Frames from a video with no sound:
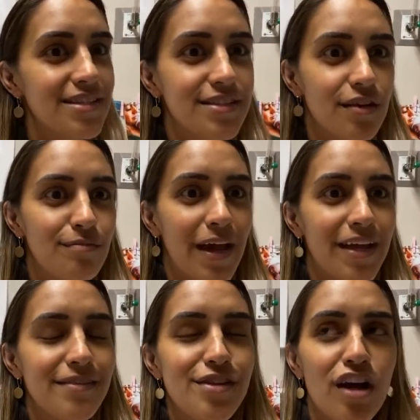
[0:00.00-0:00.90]
Still, my
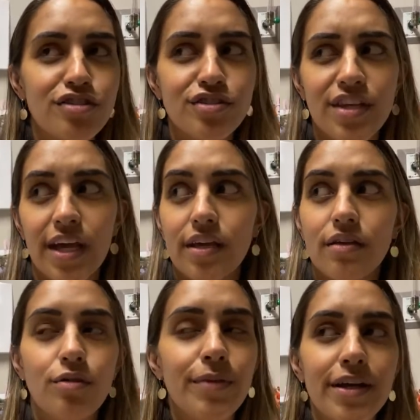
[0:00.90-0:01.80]
doctor's like,
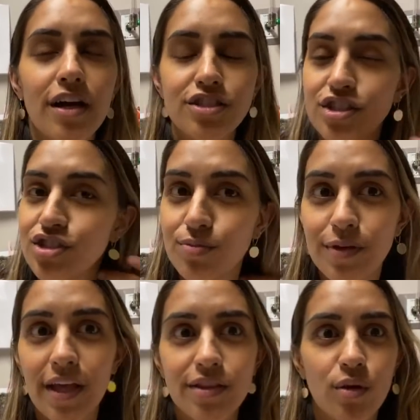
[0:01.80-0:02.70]
oh my gosh, this should
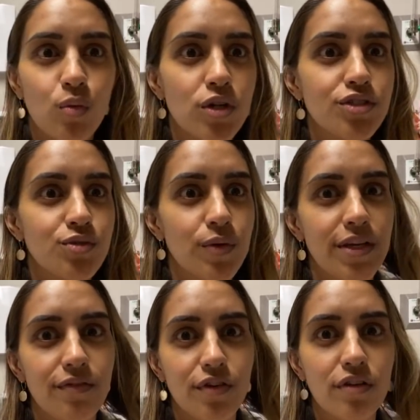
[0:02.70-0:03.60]
be like the worst
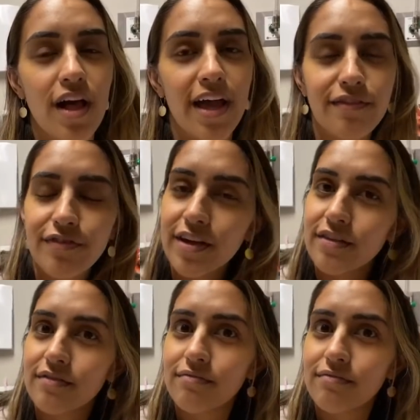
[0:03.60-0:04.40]
week of your life, like